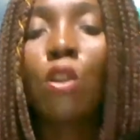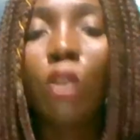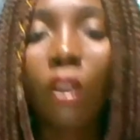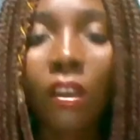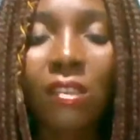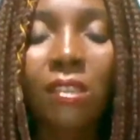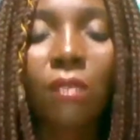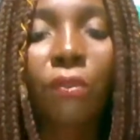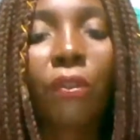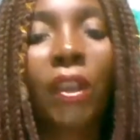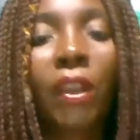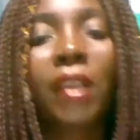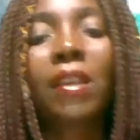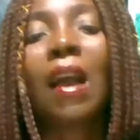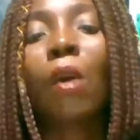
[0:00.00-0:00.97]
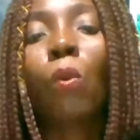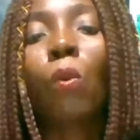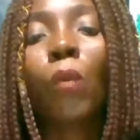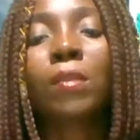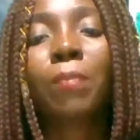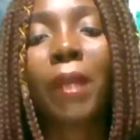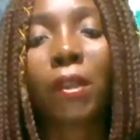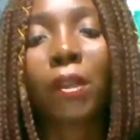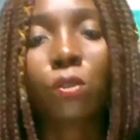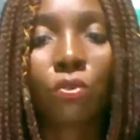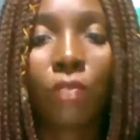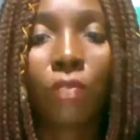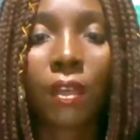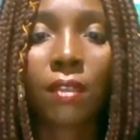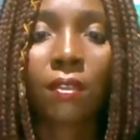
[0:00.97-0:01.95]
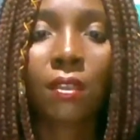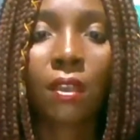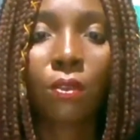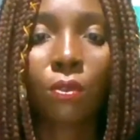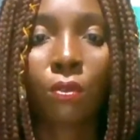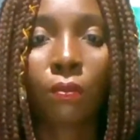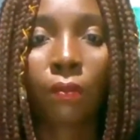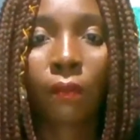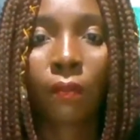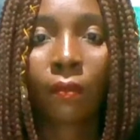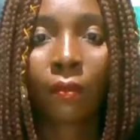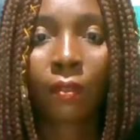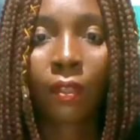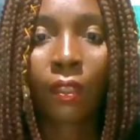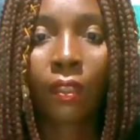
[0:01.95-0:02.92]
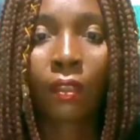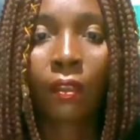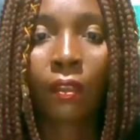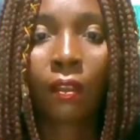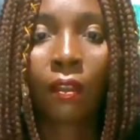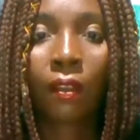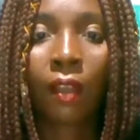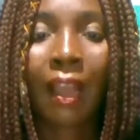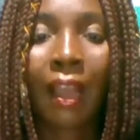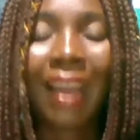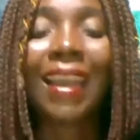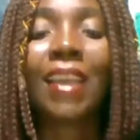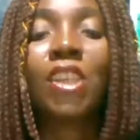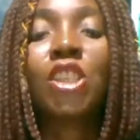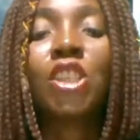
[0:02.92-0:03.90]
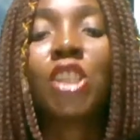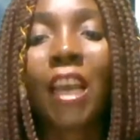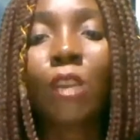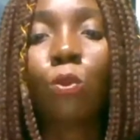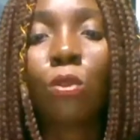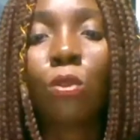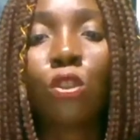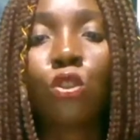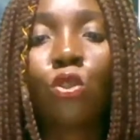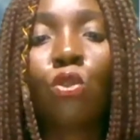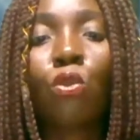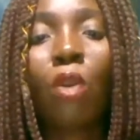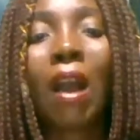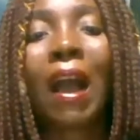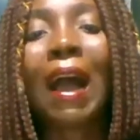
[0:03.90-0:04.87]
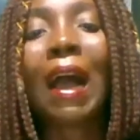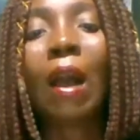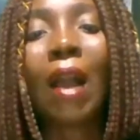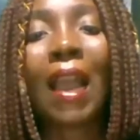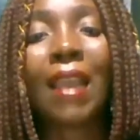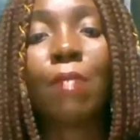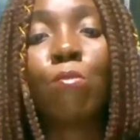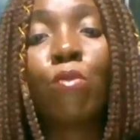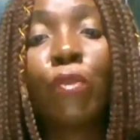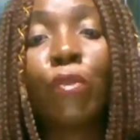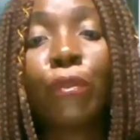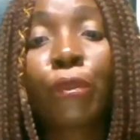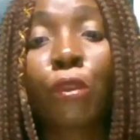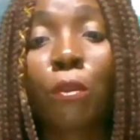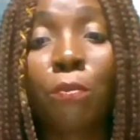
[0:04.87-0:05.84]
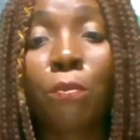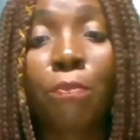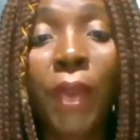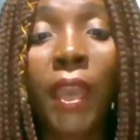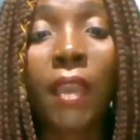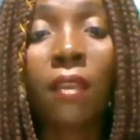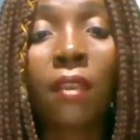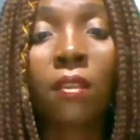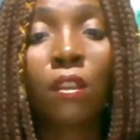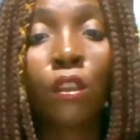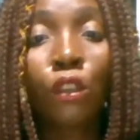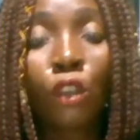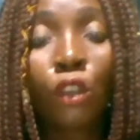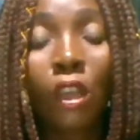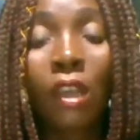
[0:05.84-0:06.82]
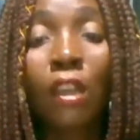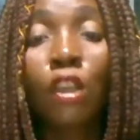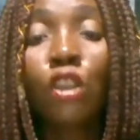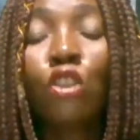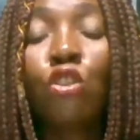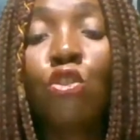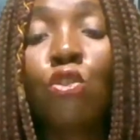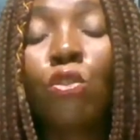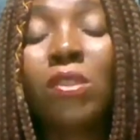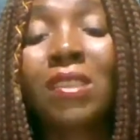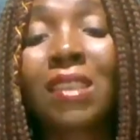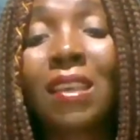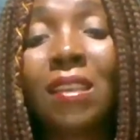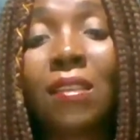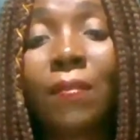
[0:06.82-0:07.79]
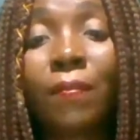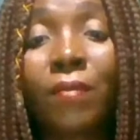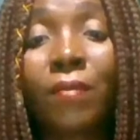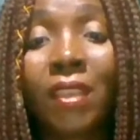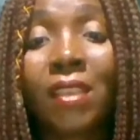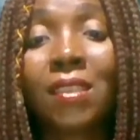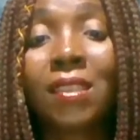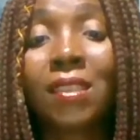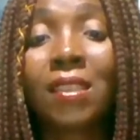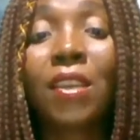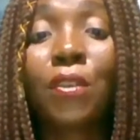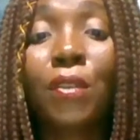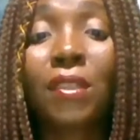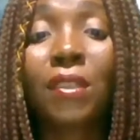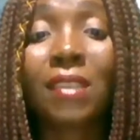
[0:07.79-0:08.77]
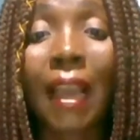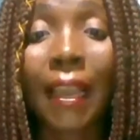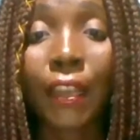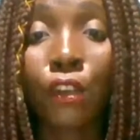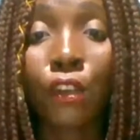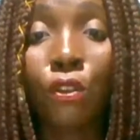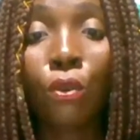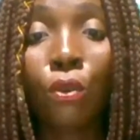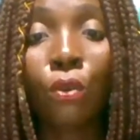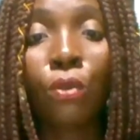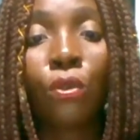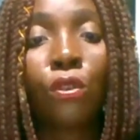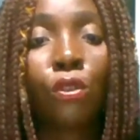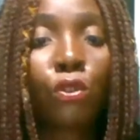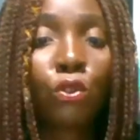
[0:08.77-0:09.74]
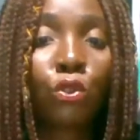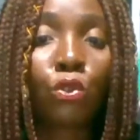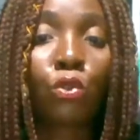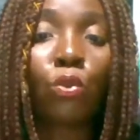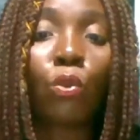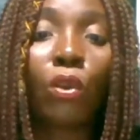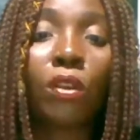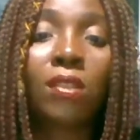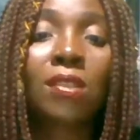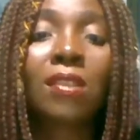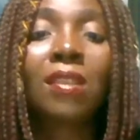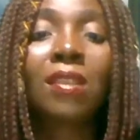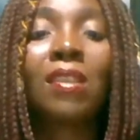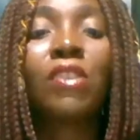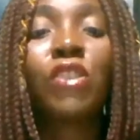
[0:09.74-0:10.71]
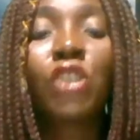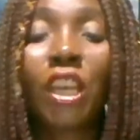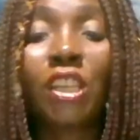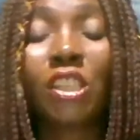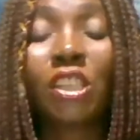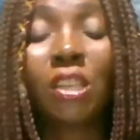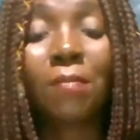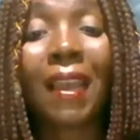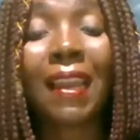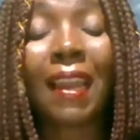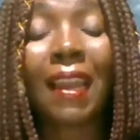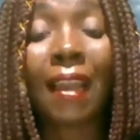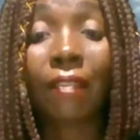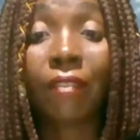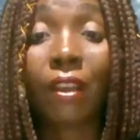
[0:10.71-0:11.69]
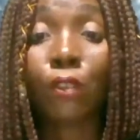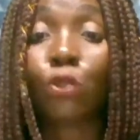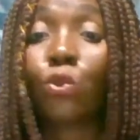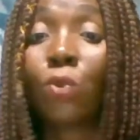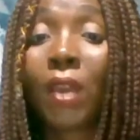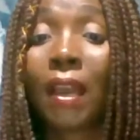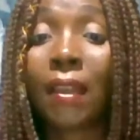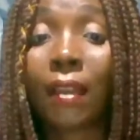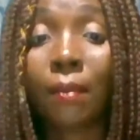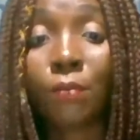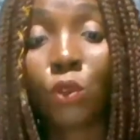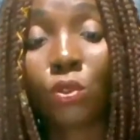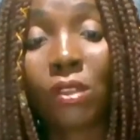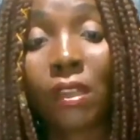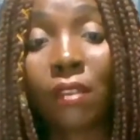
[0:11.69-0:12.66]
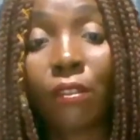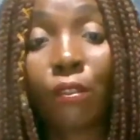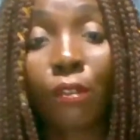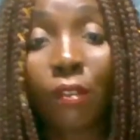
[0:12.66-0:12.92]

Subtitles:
lost friend, and went back to ground zero. And I shared with you how I moved from pain using the secrets I know to what? Changing my life and to where I am today.